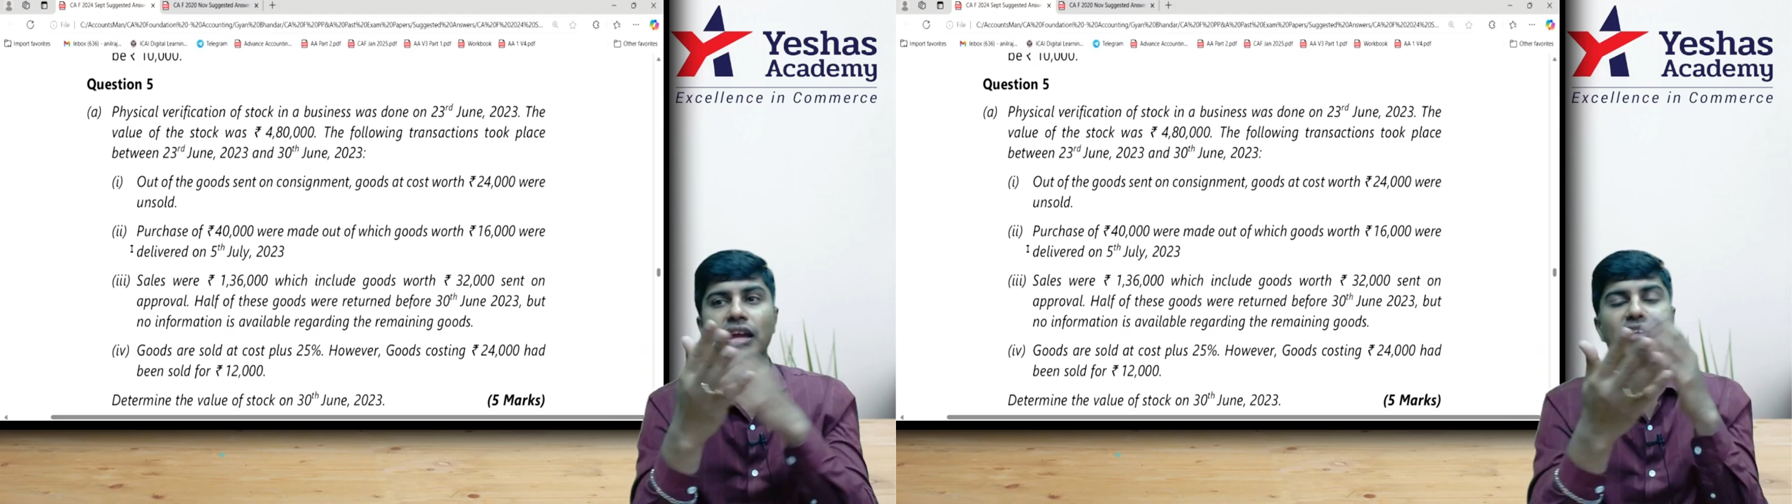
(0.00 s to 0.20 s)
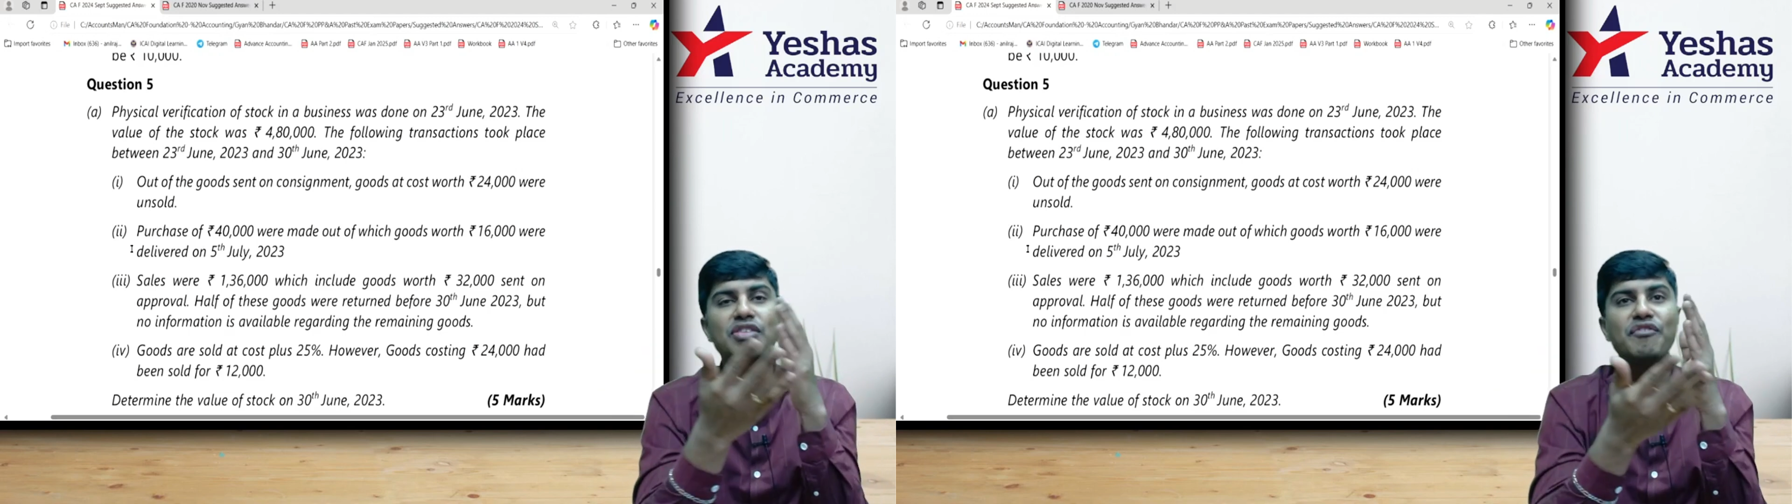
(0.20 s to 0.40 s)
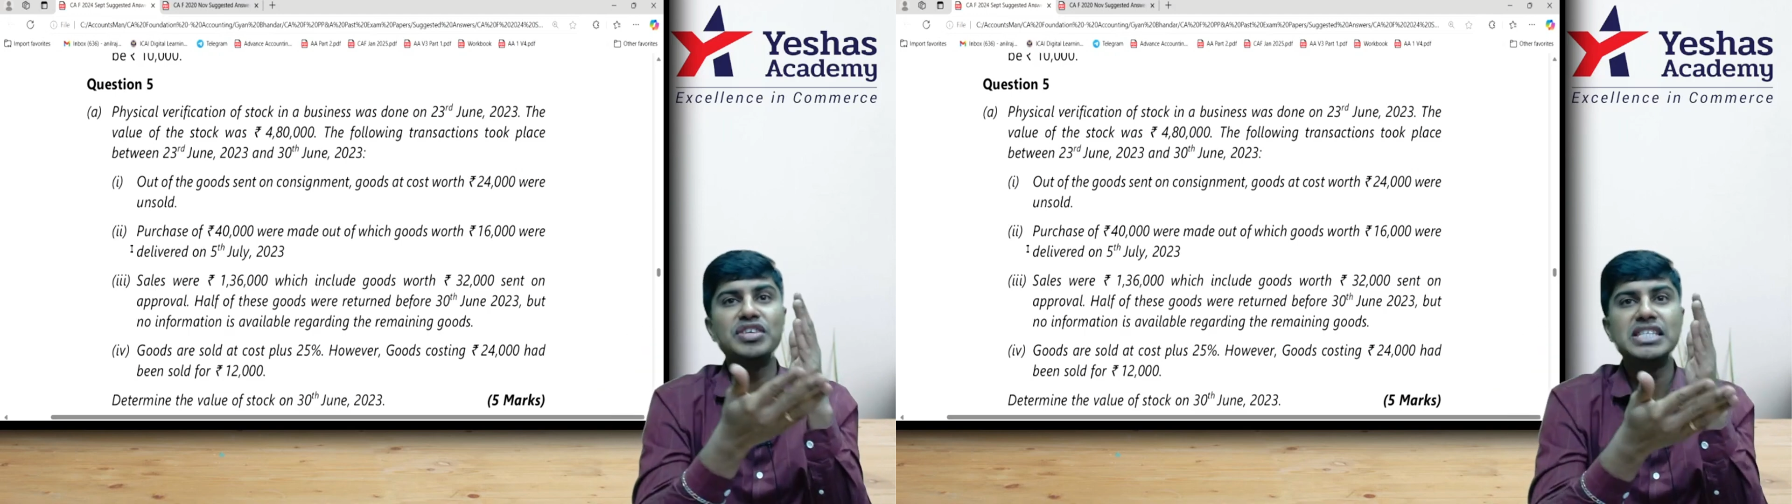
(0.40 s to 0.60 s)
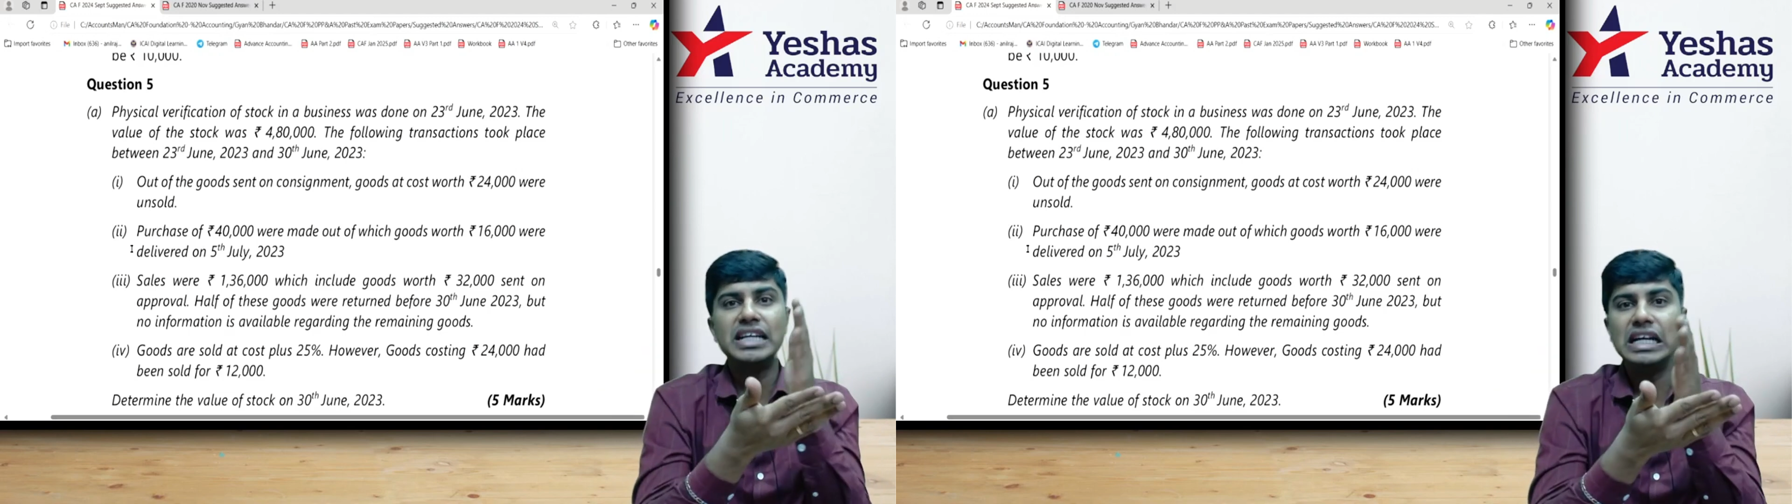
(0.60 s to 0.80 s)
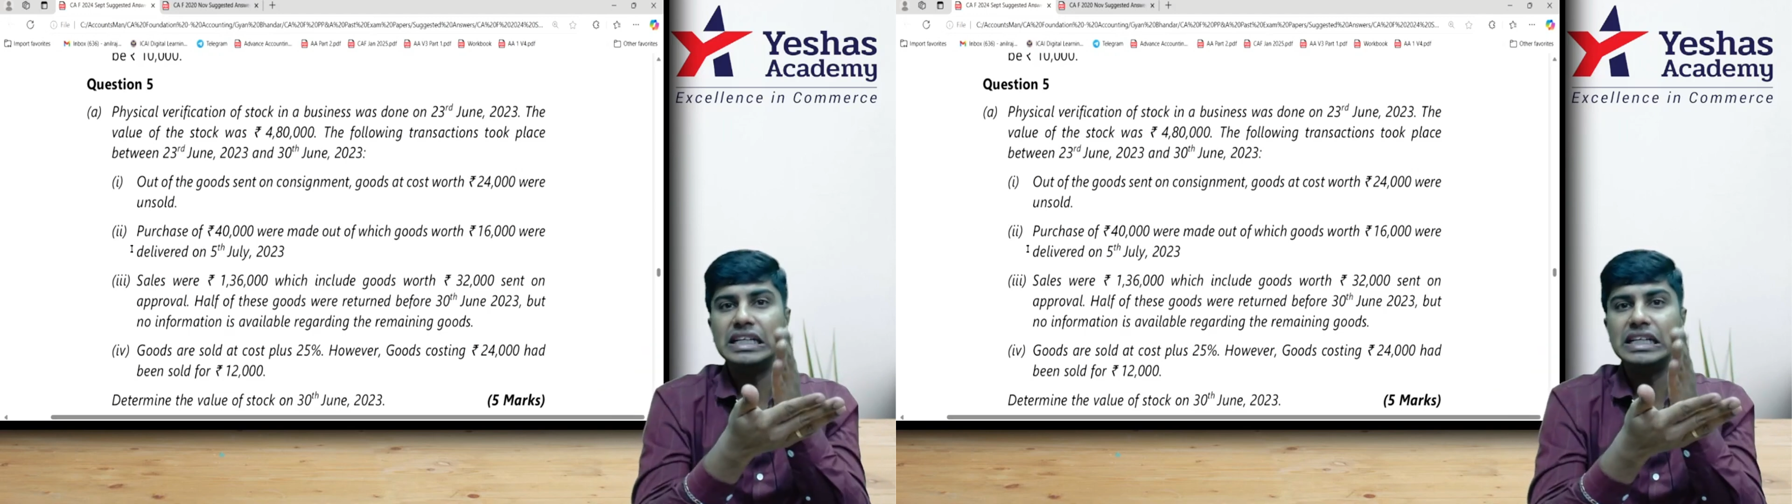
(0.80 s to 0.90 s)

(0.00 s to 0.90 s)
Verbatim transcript: if the physical